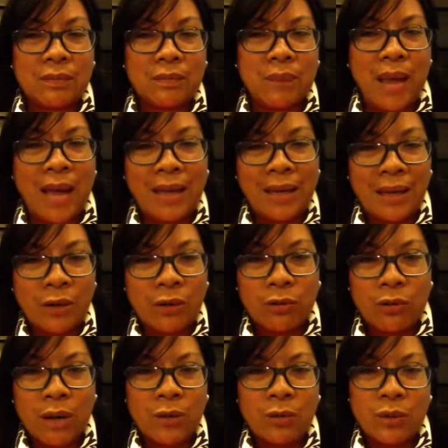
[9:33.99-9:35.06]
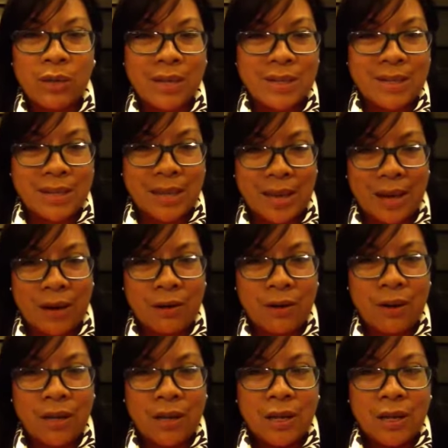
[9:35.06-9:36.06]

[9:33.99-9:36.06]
panic, or I don't get scared.